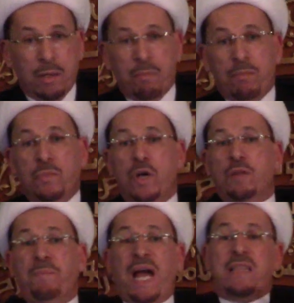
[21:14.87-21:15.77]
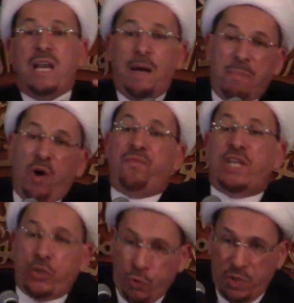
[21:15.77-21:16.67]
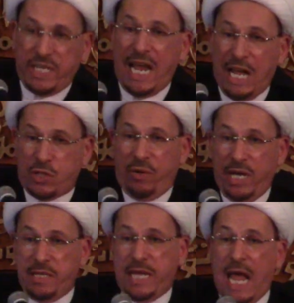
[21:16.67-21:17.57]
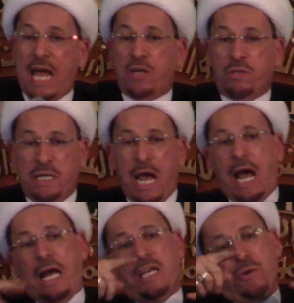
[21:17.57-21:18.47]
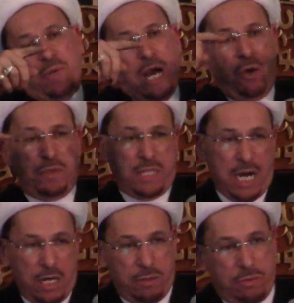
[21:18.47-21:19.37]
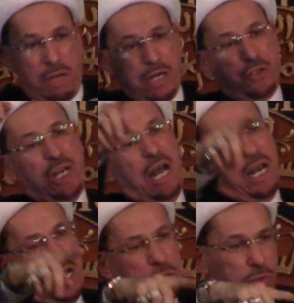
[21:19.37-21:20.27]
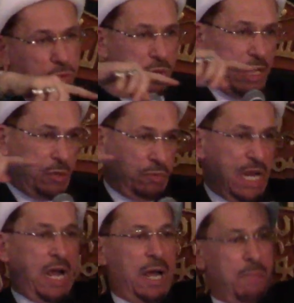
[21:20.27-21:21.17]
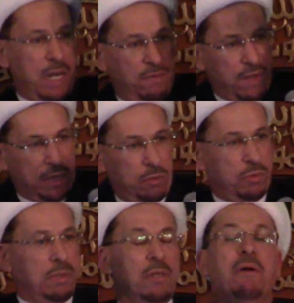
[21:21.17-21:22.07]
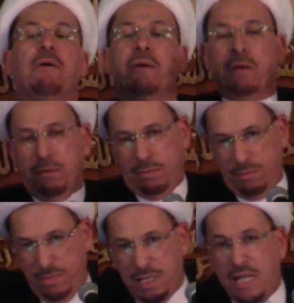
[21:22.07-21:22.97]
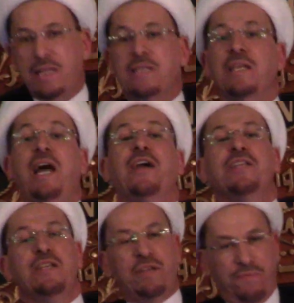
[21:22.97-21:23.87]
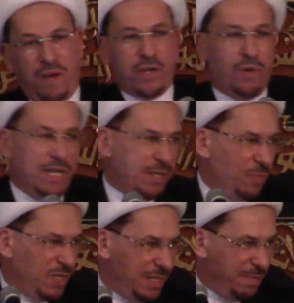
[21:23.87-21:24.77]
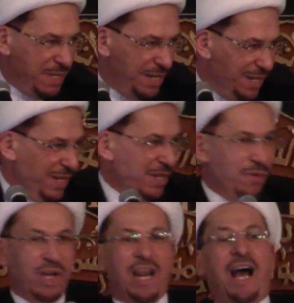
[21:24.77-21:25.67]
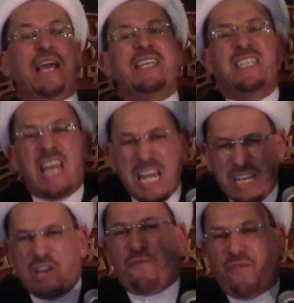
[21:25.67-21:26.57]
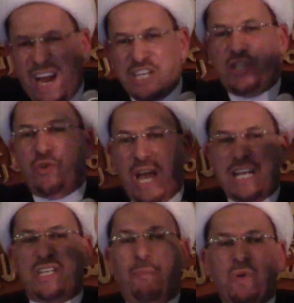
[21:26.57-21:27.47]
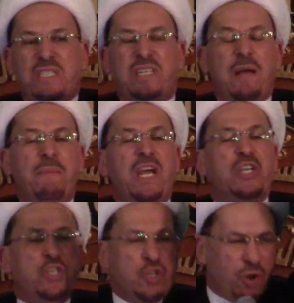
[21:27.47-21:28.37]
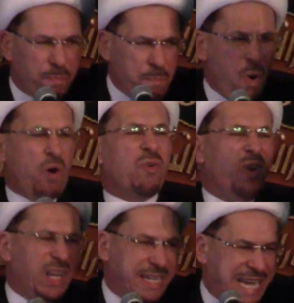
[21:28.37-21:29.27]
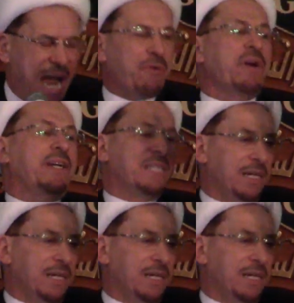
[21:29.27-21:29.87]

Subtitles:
not by the number of tattoos he has on his hand, Ya Ali, Ya Hussein, Ajjal ala dhuhurak, Ya Aba al-Fadl. No. That doesn't identify you as a Muslim. What identifies you as a Muslim is your moral character